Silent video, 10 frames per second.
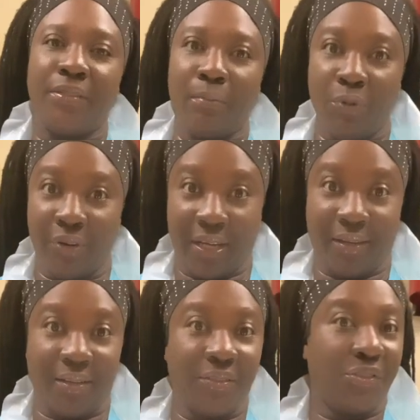turmeric
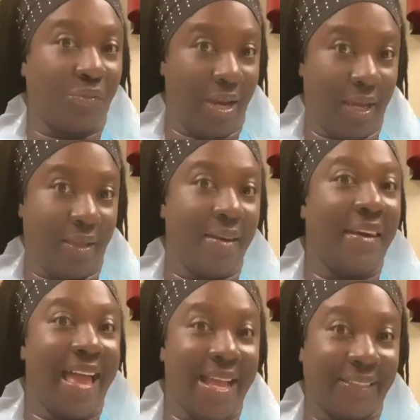drink
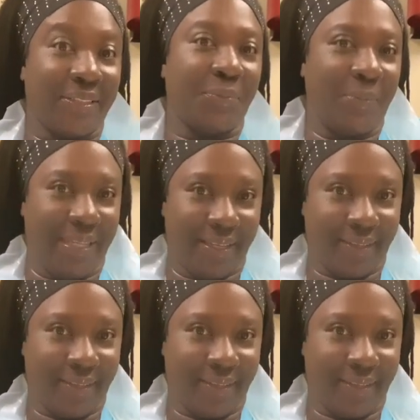last week,